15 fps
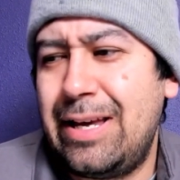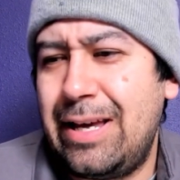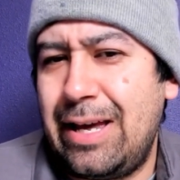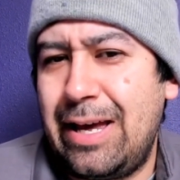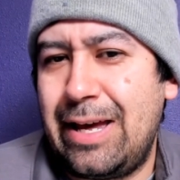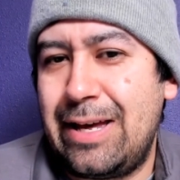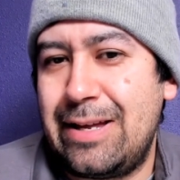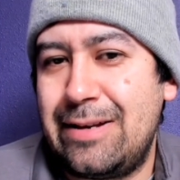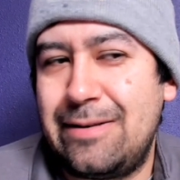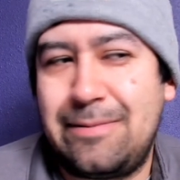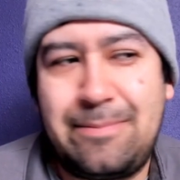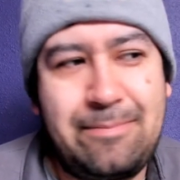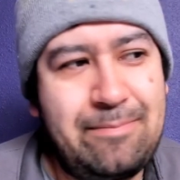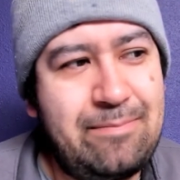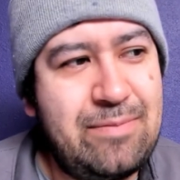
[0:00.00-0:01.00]
And
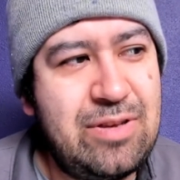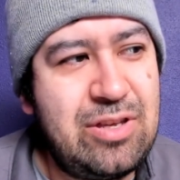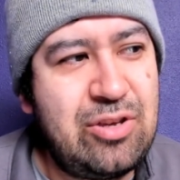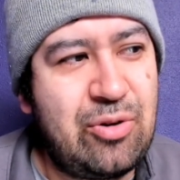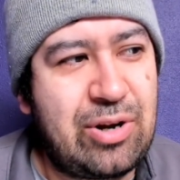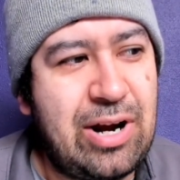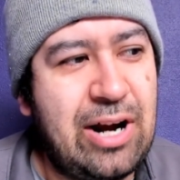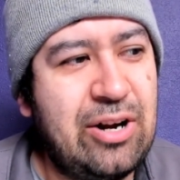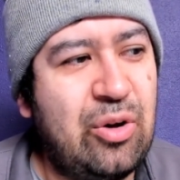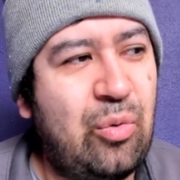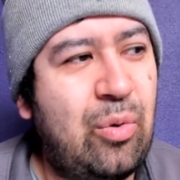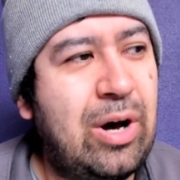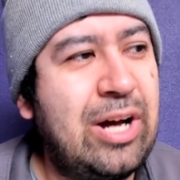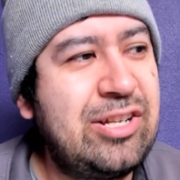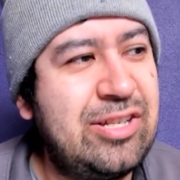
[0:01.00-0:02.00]
you're kind of
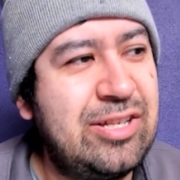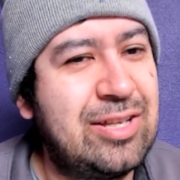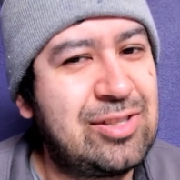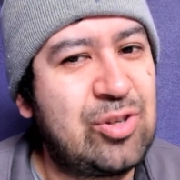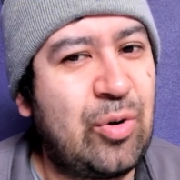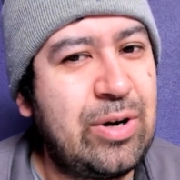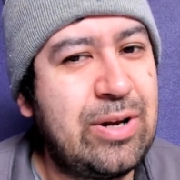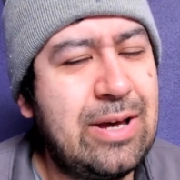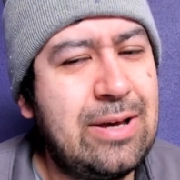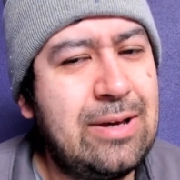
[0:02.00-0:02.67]
watching this going,